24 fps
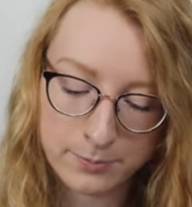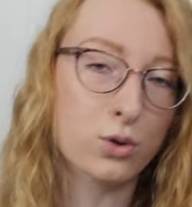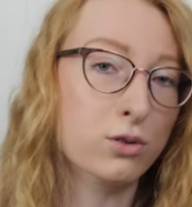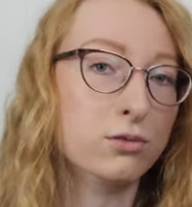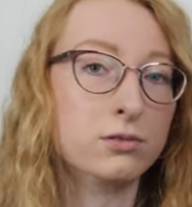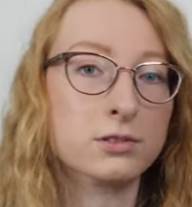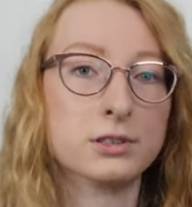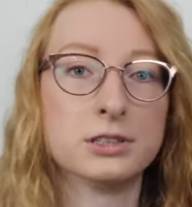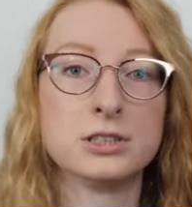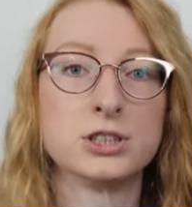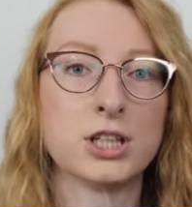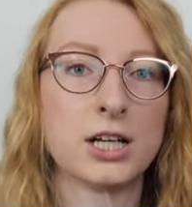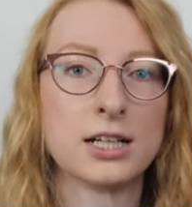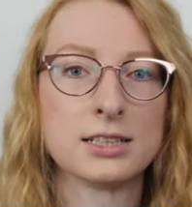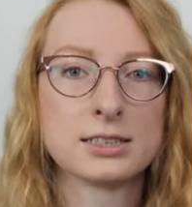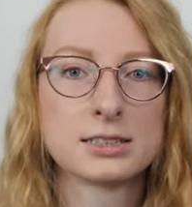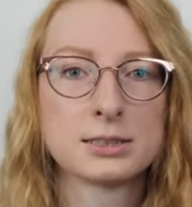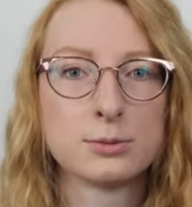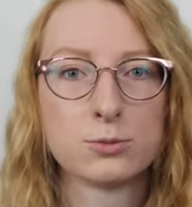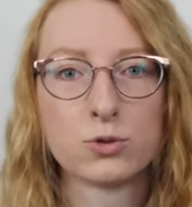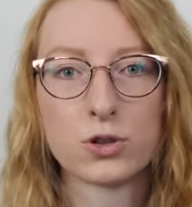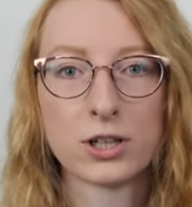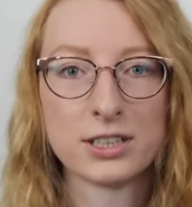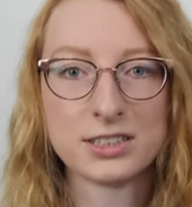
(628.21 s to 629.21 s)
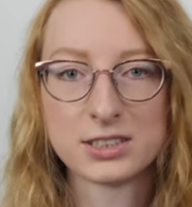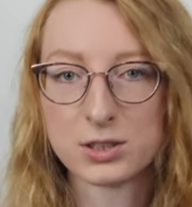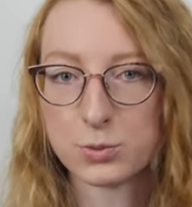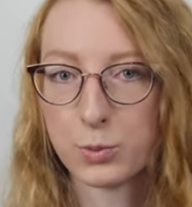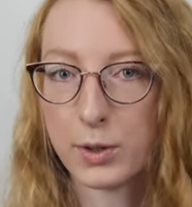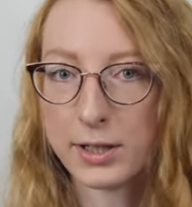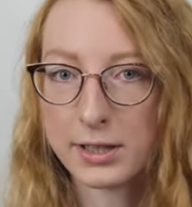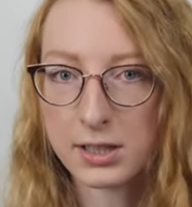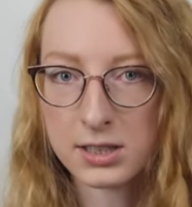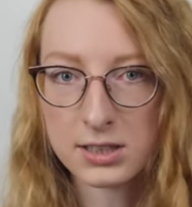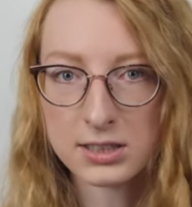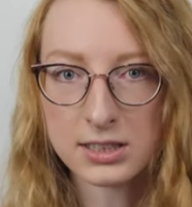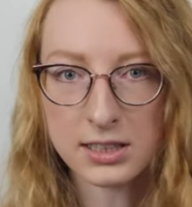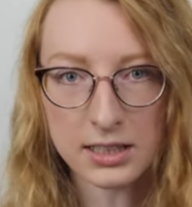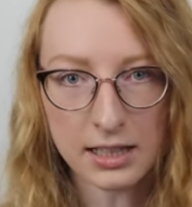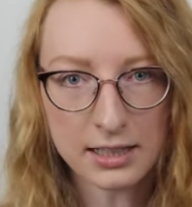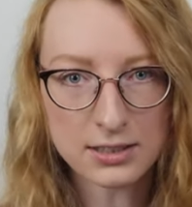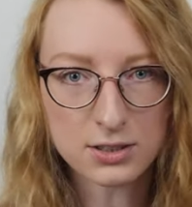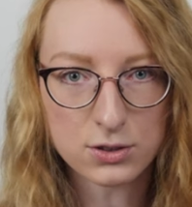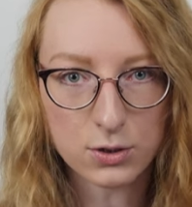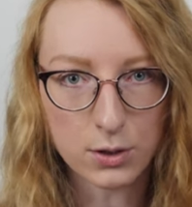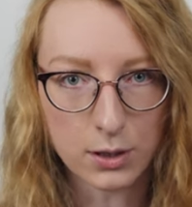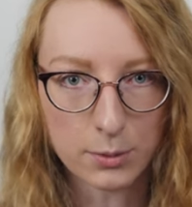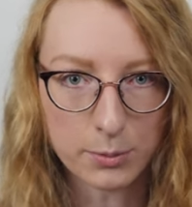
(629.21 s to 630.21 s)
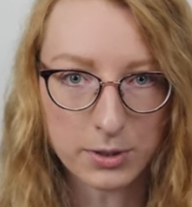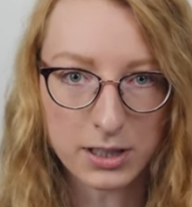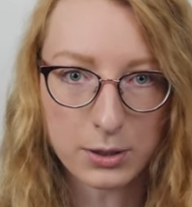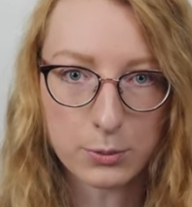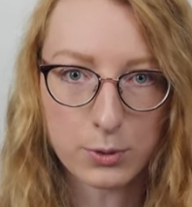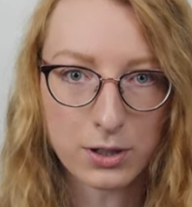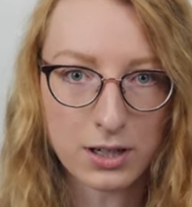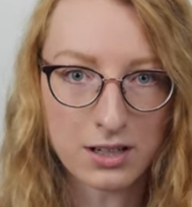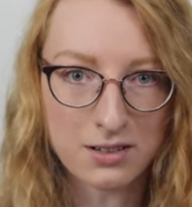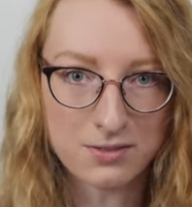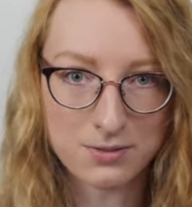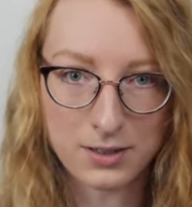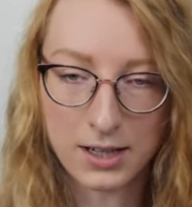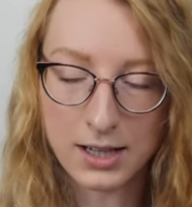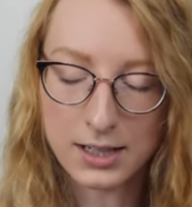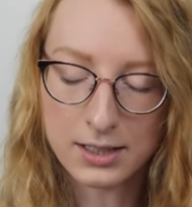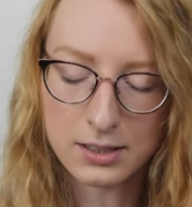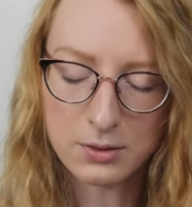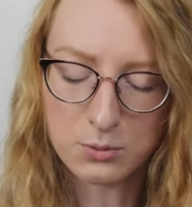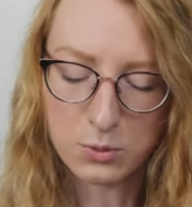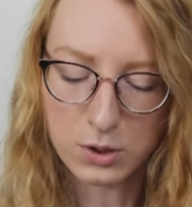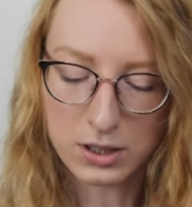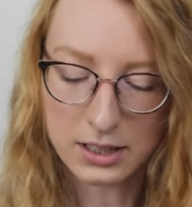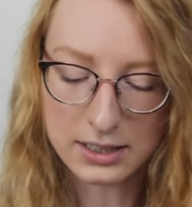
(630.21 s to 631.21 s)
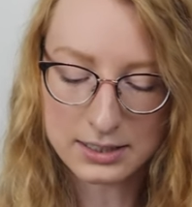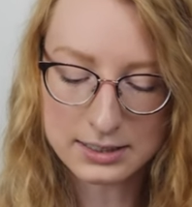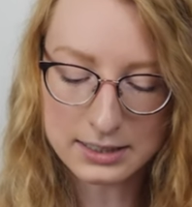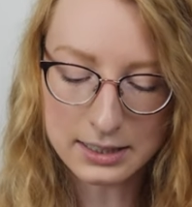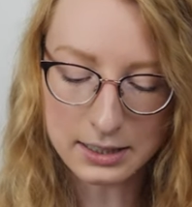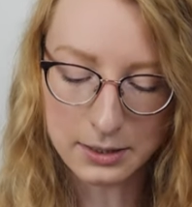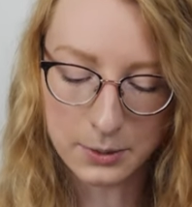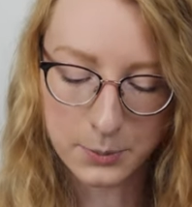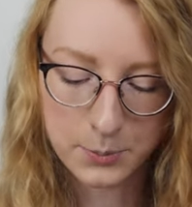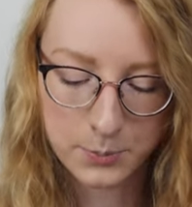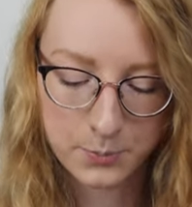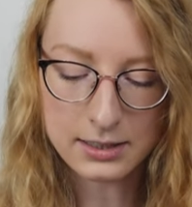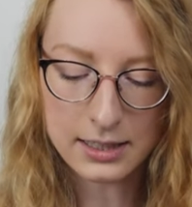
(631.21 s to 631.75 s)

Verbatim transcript: Woolrich has some great sweaters, and that's normally what I find and what I sell.